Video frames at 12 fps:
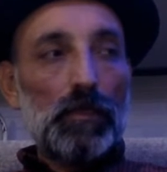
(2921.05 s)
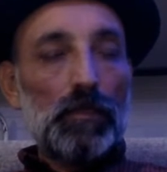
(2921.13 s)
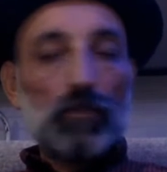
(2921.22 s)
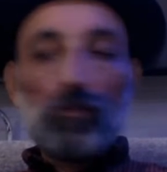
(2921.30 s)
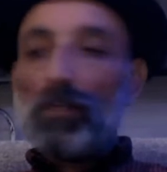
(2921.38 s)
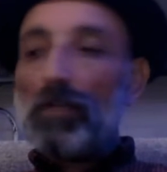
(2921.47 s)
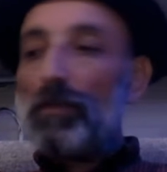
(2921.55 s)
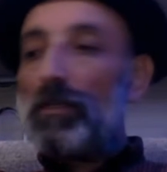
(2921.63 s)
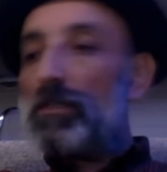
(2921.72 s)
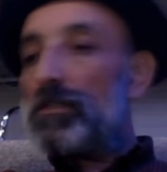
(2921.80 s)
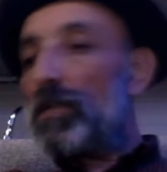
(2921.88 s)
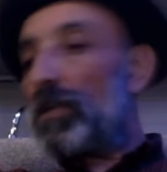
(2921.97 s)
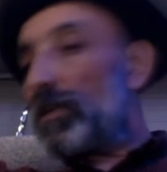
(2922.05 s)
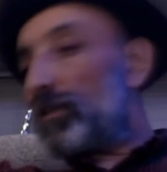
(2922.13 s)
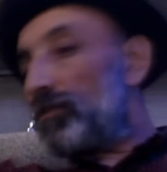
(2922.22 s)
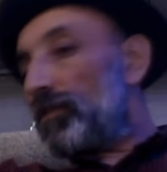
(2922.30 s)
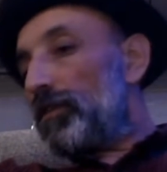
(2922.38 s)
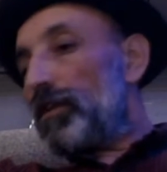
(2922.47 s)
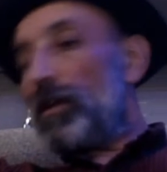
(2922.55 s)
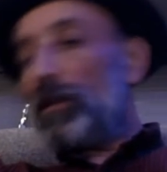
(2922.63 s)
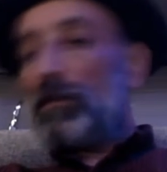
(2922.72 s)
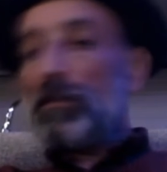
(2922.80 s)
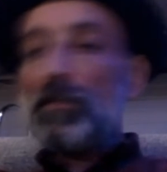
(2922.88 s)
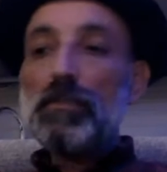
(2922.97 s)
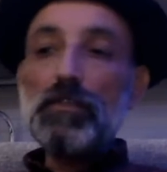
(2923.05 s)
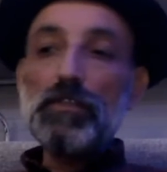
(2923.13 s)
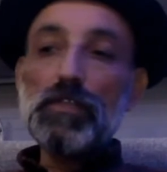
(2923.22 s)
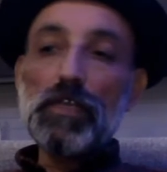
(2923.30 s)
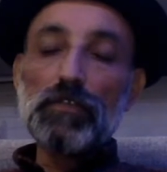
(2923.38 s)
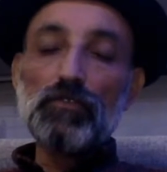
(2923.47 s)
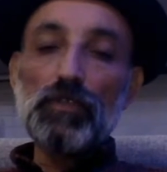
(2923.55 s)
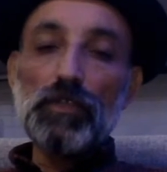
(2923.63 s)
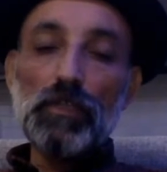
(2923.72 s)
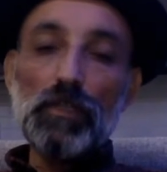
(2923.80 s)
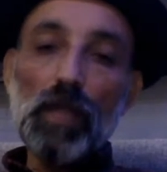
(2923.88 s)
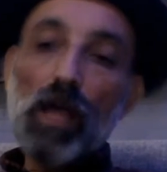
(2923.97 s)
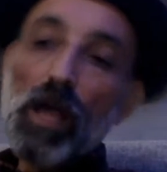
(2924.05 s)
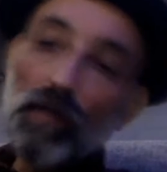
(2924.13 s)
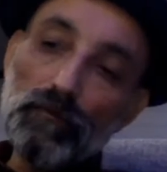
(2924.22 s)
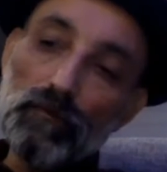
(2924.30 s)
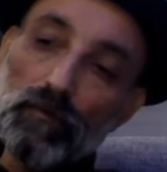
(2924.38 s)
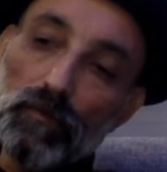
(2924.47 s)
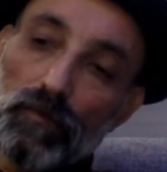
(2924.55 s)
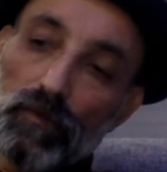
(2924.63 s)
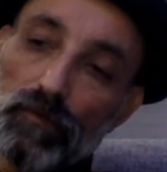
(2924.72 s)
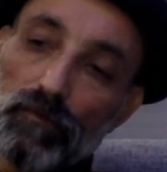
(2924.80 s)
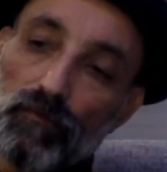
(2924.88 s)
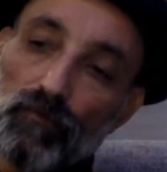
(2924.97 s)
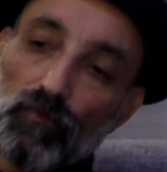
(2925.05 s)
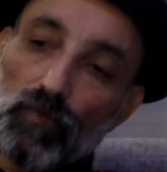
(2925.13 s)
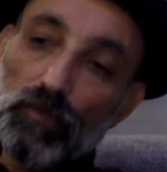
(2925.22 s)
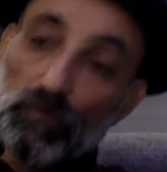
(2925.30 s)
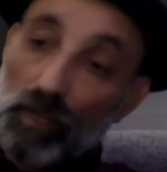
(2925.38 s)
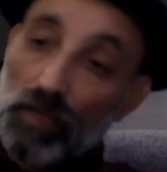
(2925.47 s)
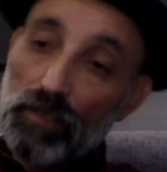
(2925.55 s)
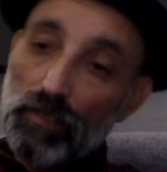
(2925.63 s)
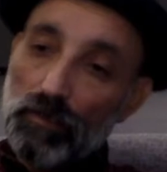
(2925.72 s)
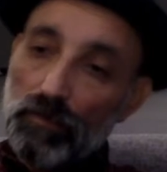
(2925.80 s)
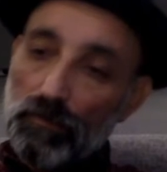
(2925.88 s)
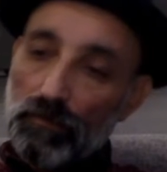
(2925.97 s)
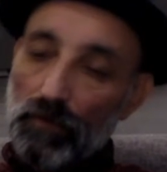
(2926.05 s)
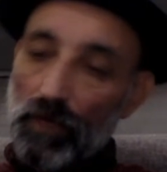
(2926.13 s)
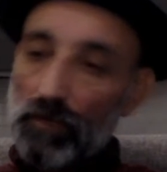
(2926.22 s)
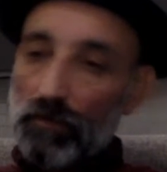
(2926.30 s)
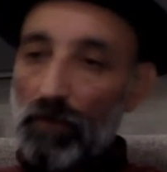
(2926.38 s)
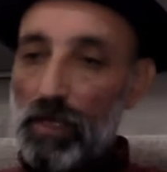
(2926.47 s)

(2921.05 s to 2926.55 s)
So that means he's not actually dead. He is actually alive, right? Right.